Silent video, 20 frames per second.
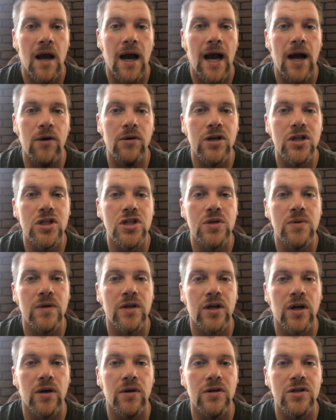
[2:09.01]
how could you
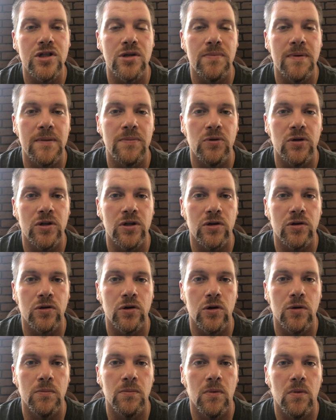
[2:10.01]
encourage the people in your
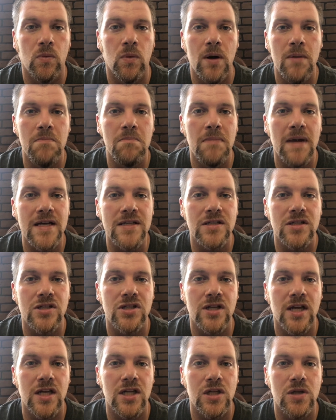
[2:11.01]
group? What
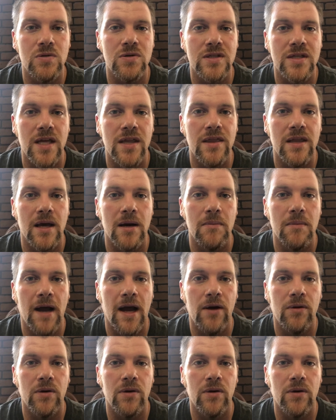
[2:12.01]
message can you send them?